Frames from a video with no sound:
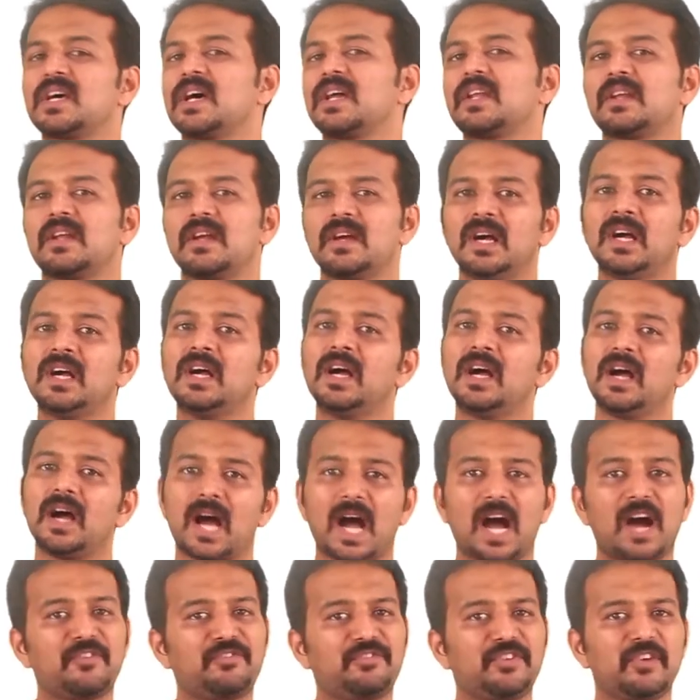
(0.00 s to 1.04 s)
are
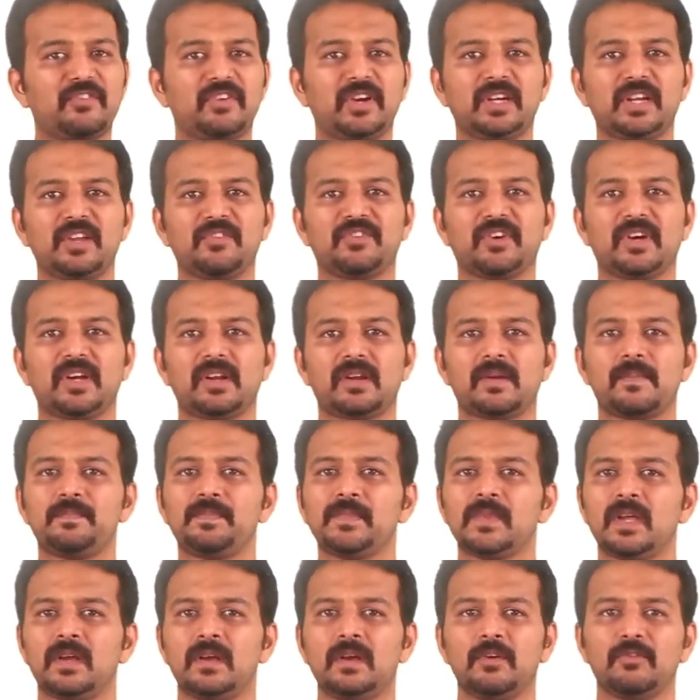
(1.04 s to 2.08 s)
half wave rectifier,
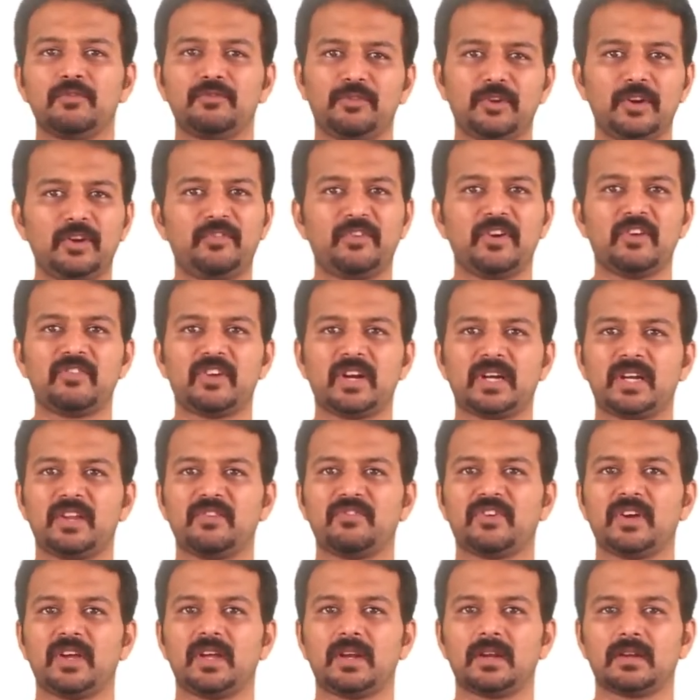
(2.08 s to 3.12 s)
full wave
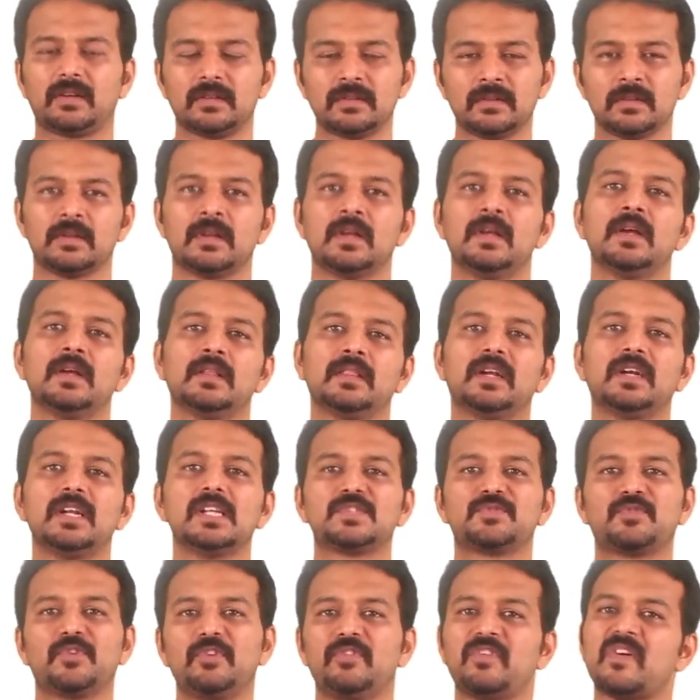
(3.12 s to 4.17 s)
rectifier, that is
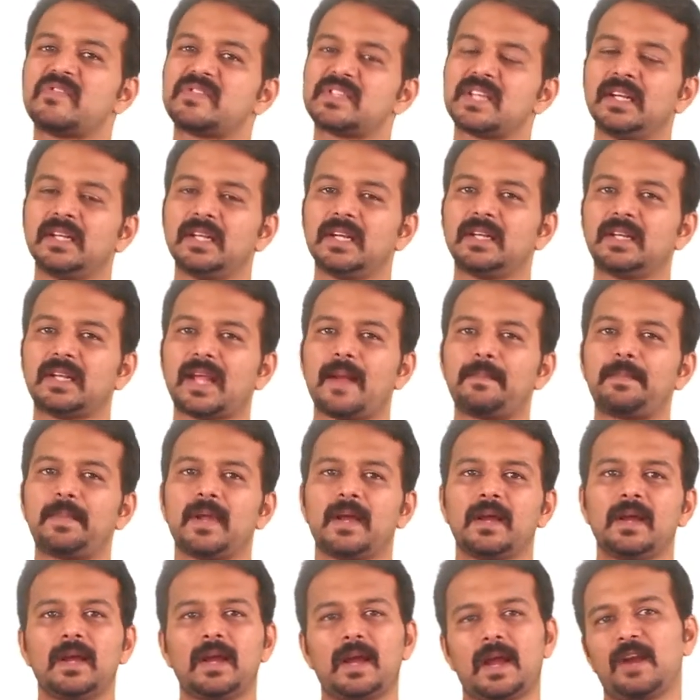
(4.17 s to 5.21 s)
full wave center tapped,
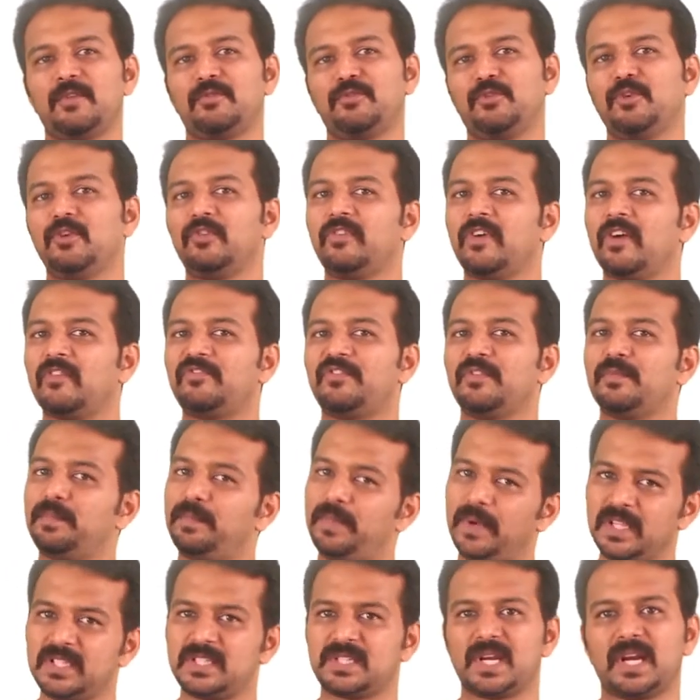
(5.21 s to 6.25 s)
and full wave
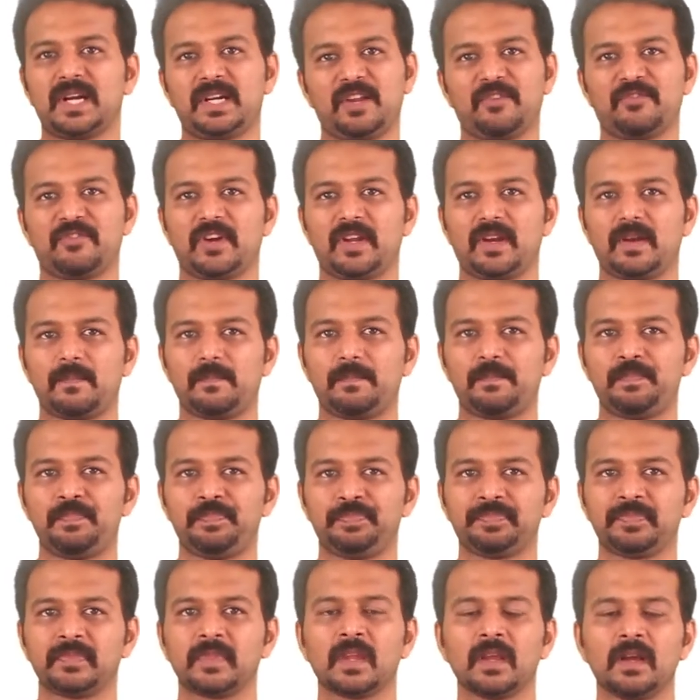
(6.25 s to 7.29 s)
bridge rectifier.
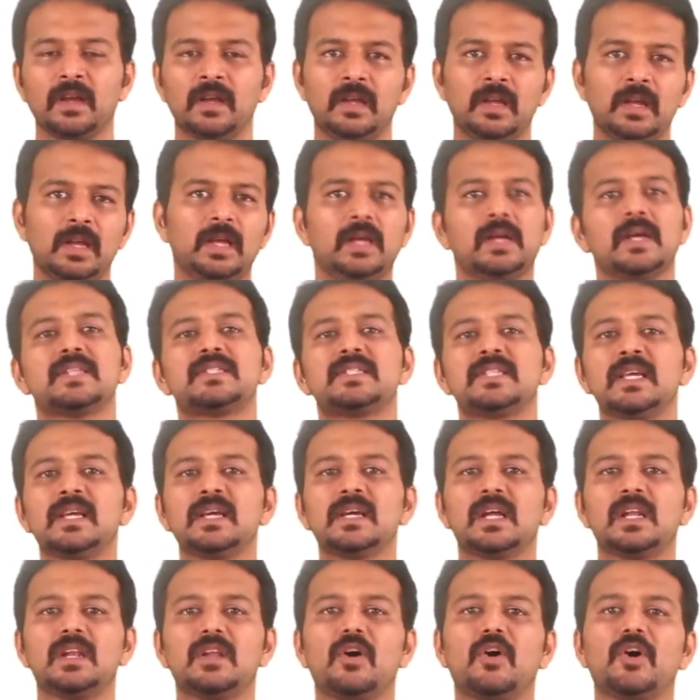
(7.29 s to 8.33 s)
A
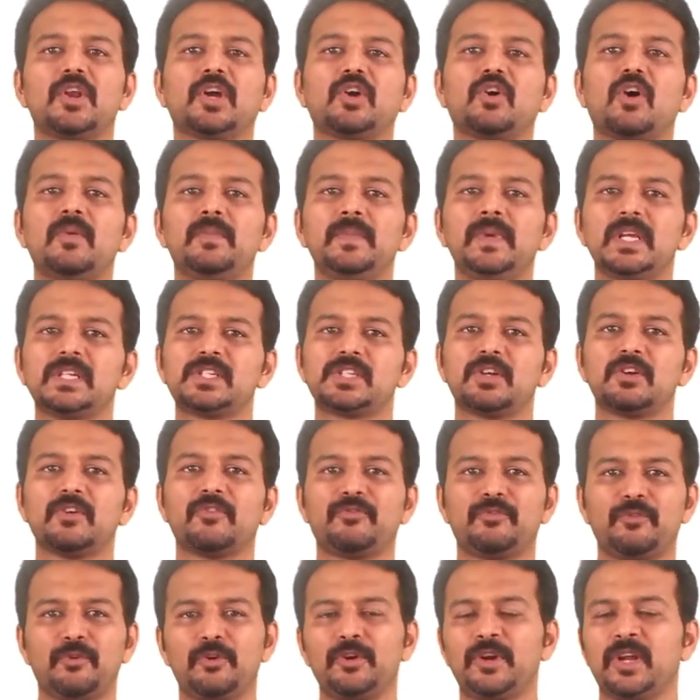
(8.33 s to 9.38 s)
single or a combination of
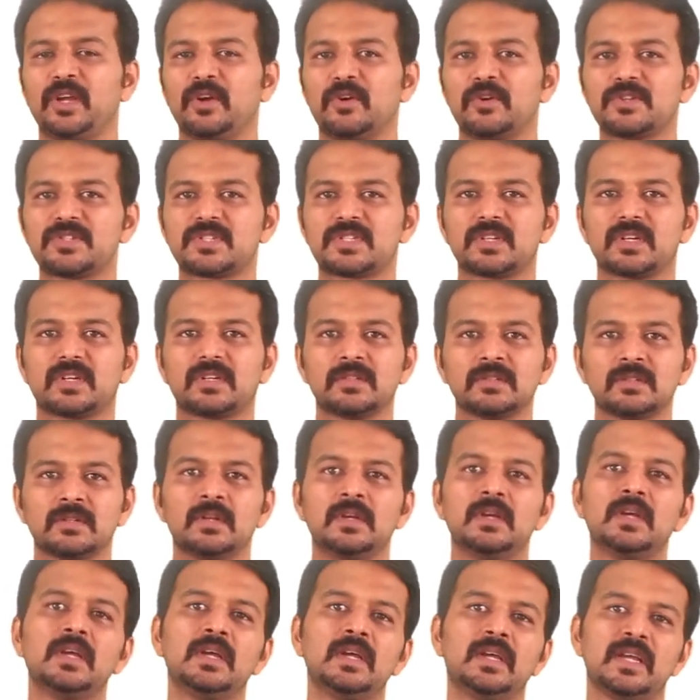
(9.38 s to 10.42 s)
4 diodes
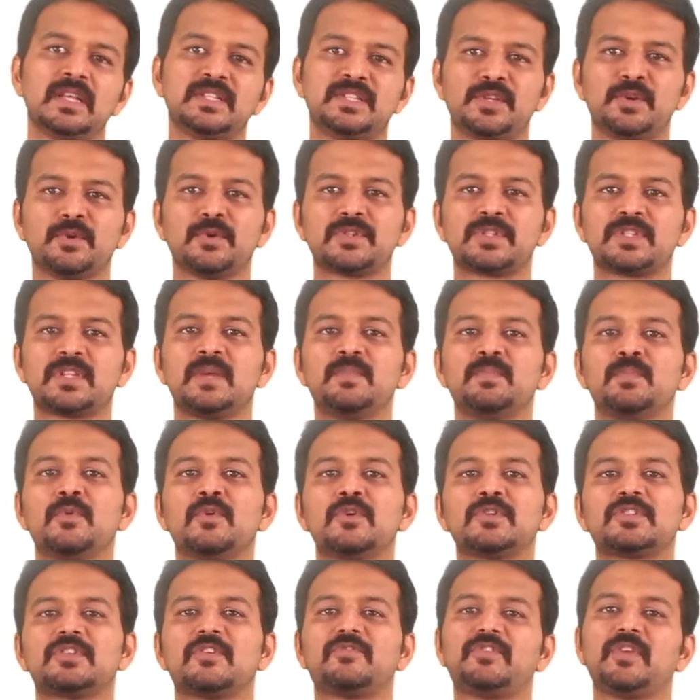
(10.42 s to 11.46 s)
is used in
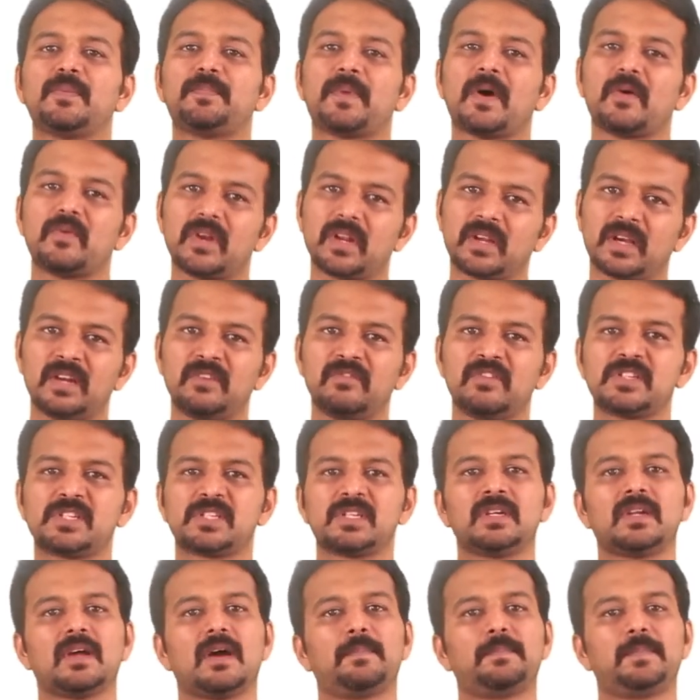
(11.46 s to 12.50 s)
most of the power
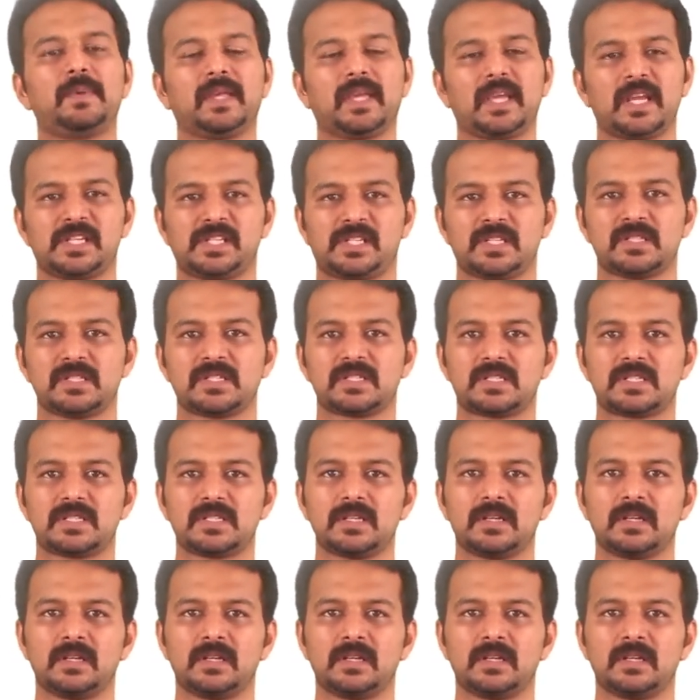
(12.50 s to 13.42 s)
conversion applications.